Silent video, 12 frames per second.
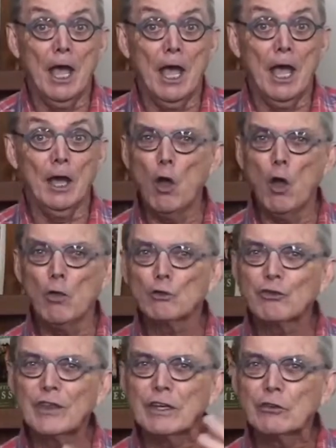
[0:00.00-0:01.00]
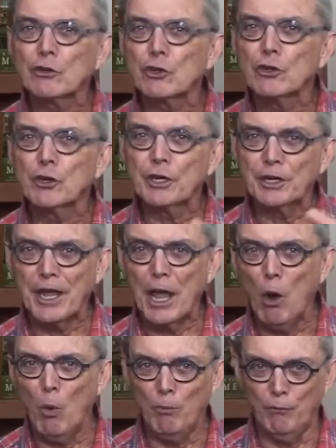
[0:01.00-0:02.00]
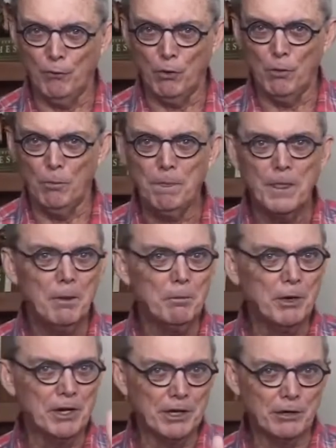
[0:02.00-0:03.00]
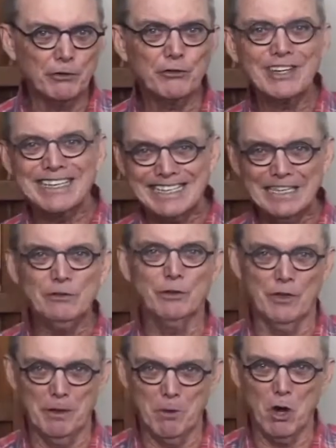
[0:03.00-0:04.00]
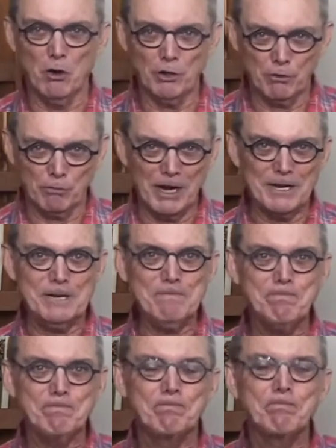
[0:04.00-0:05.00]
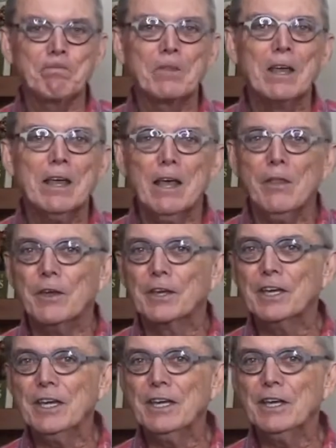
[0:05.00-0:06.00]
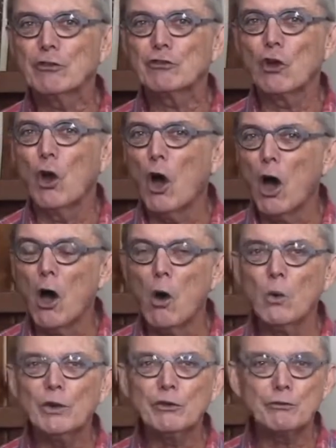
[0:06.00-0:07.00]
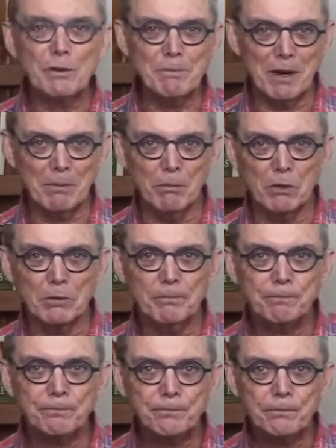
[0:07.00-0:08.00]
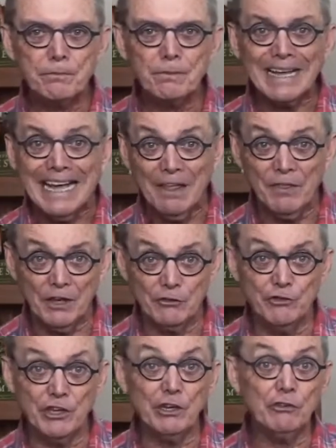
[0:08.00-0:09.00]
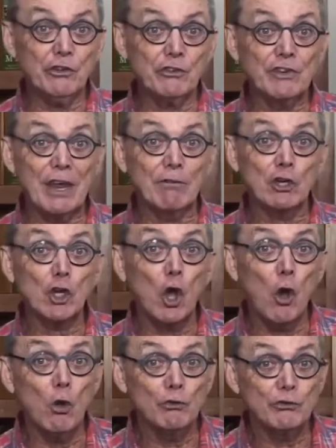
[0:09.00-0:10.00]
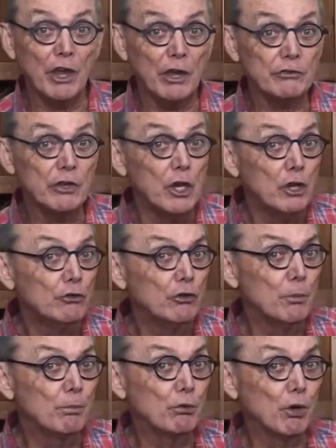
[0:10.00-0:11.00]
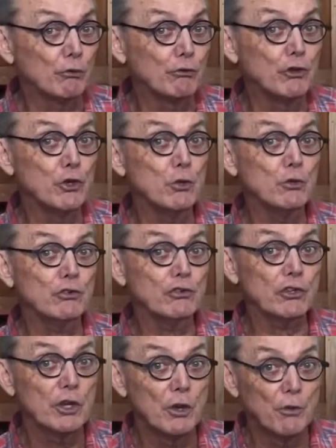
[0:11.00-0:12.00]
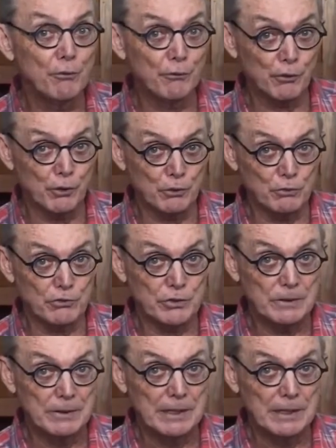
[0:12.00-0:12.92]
And all those things are good and helpful, but here's the key to them all. You ready? The key is to always remember that Jesus never calls us to produce fruit.